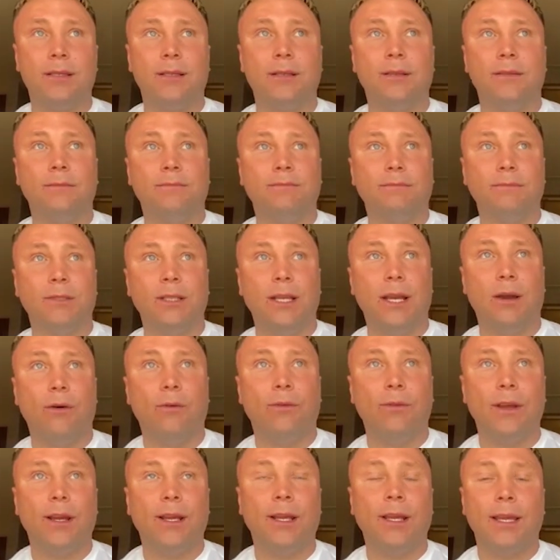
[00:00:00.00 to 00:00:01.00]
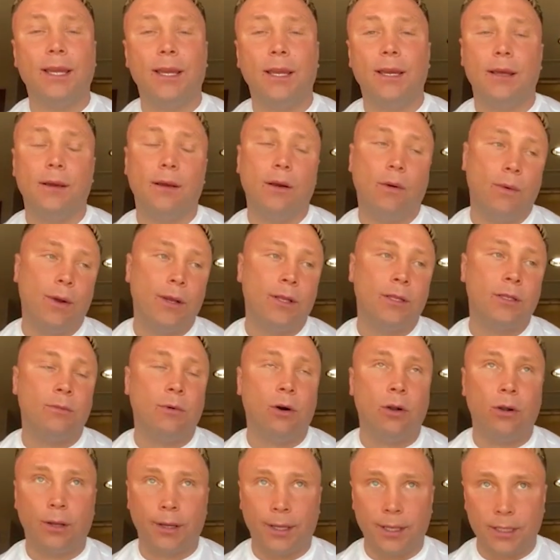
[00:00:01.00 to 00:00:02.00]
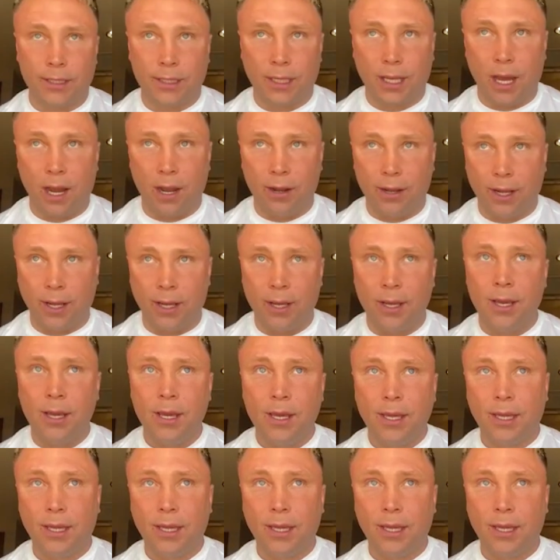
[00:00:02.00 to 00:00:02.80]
And yeah, hopefully I can get a win tomorrow against Gary,